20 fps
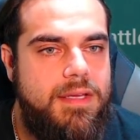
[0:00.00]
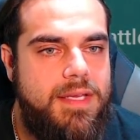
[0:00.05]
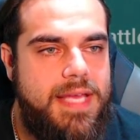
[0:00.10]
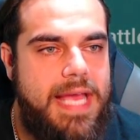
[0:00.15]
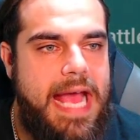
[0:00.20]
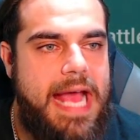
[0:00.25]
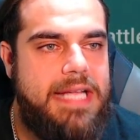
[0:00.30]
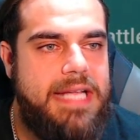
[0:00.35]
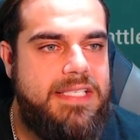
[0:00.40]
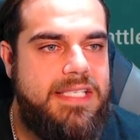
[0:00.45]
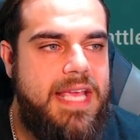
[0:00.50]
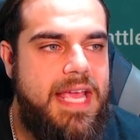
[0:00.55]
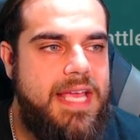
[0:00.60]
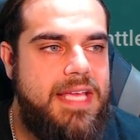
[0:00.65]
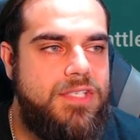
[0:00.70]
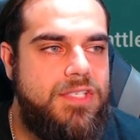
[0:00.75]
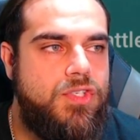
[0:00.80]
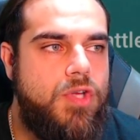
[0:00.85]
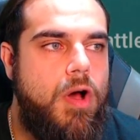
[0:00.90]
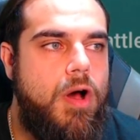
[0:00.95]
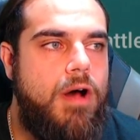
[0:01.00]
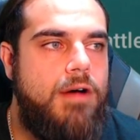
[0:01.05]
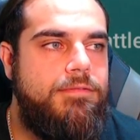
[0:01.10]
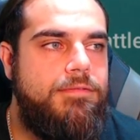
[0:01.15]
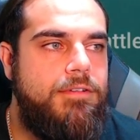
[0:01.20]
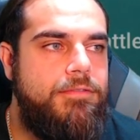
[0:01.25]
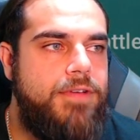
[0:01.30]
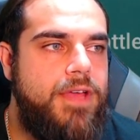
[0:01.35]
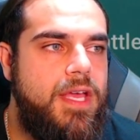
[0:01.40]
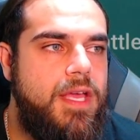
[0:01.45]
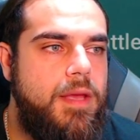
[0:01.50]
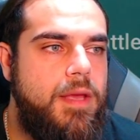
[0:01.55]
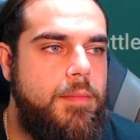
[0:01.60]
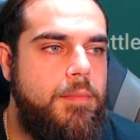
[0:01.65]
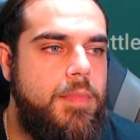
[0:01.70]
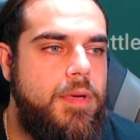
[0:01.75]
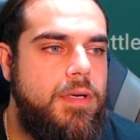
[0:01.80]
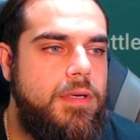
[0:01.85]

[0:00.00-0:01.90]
Cat's Gaze off of him.